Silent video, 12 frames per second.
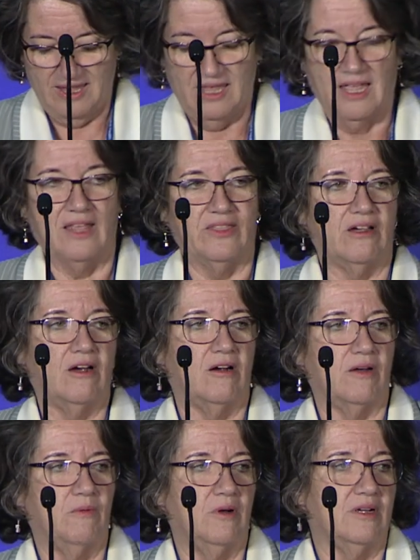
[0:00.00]
and the
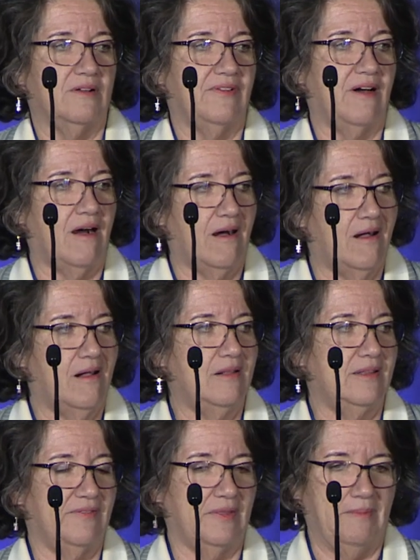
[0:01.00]
hard work of all
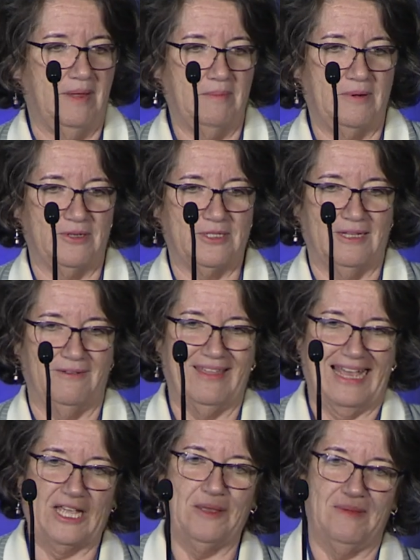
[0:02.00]
of the members of
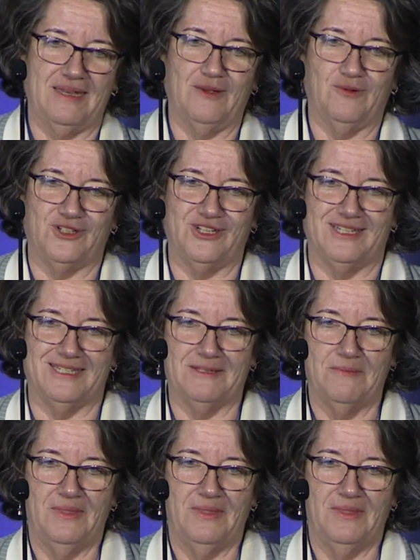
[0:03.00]
that committee, which is